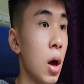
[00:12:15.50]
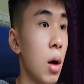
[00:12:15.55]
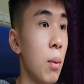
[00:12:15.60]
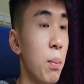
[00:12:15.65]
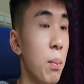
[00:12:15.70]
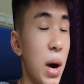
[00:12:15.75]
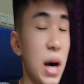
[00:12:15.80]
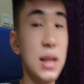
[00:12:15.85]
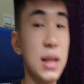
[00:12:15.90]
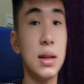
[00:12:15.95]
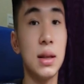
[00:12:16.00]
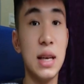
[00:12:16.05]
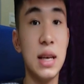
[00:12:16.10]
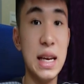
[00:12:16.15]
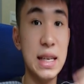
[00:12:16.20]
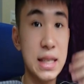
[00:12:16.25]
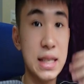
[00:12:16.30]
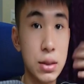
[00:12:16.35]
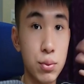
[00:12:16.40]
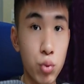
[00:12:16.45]
but
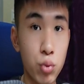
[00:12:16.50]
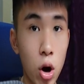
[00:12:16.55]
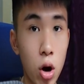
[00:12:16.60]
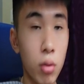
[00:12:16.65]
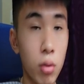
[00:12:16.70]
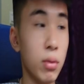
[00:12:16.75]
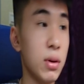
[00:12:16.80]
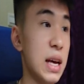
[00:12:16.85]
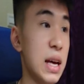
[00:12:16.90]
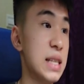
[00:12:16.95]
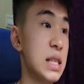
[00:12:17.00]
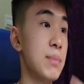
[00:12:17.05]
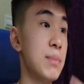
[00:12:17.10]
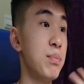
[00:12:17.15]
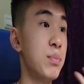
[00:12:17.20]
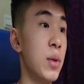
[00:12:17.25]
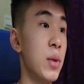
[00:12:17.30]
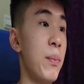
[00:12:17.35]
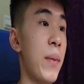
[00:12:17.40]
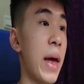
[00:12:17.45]
it's wrong. It's
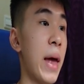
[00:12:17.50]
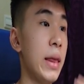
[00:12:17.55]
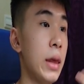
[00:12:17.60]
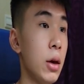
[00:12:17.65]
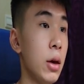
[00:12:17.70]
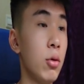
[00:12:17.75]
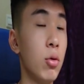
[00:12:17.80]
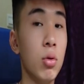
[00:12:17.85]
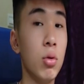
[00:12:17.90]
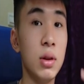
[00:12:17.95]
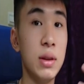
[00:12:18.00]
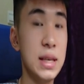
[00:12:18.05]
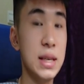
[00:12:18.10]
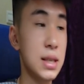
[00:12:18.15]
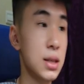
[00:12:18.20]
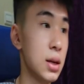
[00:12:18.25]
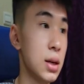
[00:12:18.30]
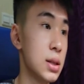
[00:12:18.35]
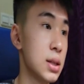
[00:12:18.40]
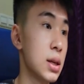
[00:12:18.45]
perpendicular
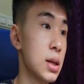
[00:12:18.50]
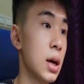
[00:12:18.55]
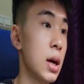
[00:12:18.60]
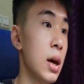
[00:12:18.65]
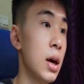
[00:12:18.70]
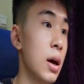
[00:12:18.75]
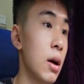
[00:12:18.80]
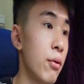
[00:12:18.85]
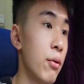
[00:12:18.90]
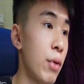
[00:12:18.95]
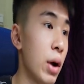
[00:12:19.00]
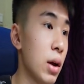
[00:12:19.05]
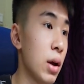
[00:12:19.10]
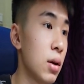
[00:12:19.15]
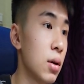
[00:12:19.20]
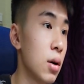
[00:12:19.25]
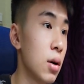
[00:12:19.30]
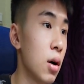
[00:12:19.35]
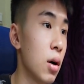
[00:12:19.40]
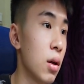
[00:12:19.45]
distance. Right
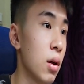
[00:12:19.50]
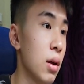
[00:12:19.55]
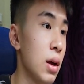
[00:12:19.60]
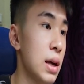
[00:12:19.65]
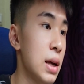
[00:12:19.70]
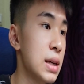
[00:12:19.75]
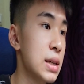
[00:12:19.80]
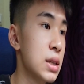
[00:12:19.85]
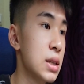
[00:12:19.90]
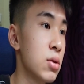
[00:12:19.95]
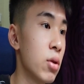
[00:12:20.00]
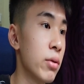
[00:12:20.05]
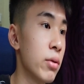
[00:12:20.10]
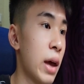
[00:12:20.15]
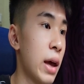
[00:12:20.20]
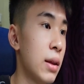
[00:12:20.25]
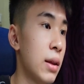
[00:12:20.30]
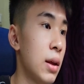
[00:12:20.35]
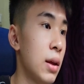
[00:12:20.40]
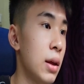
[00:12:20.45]
here, it is not
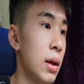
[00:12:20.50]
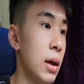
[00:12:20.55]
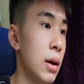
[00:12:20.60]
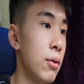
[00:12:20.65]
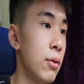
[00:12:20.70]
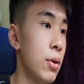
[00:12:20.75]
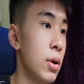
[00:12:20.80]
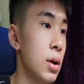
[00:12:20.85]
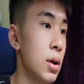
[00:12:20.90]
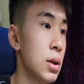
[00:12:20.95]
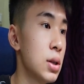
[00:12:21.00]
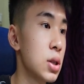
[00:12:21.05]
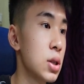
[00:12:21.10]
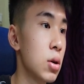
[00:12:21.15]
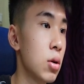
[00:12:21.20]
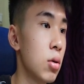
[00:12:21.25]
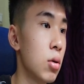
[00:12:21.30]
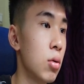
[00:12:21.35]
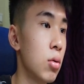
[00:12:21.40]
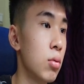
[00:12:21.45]
90 degrees,
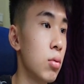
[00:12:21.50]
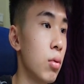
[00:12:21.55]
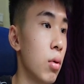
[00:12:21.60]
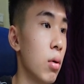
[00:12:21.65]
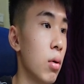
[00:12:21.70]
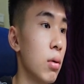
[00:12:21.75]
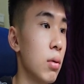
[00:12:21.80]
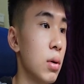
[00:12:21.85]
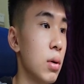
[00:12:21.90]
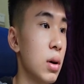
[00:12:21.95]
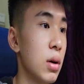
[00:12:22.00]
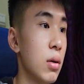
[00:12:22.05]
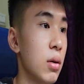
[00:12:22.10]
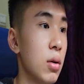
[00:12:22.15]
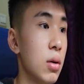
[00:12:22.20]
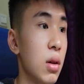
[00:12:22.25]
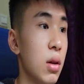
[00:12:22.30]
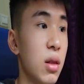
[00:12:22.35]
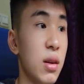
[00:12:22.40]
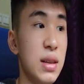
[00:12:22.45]
so
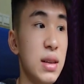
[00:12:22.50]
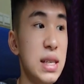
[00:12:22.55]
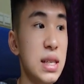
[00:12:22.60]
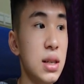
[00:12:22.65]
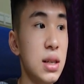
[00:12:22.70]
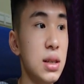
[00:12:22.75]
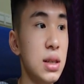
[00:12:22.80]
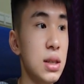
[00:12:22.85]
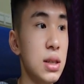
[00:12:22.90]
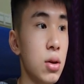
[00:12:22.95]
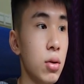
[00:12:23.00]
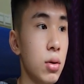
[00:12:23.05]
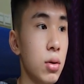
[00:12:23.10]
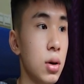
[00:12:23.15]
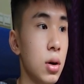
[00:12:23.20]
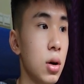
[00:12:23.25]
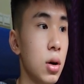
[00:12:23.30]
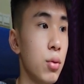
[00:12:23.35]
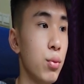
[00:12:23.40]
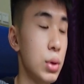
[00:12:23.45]
the distance is not
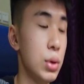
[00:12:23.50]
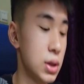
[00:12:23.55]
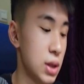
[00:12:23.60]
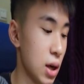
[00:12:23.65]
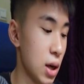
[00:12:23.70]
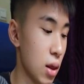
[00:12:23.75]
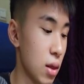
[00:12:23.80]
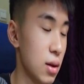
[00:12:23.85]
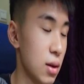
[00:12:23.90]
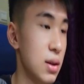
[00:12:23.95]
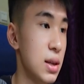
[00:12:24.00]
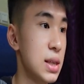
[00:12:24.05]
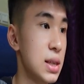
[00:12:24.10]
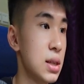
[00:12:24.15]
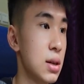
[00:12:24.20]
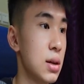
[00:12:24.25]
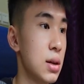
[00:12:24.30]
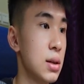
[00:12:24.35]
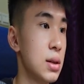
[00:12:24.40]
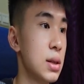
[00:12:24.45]
here. We take the
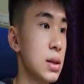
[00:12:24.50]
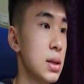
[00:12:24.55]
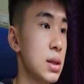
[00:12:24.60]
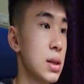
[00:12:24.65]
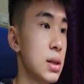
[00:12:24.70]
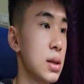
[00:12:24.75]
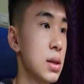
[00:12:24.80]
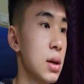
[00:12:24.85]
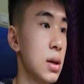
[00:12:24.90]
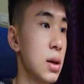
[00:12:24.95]
distance,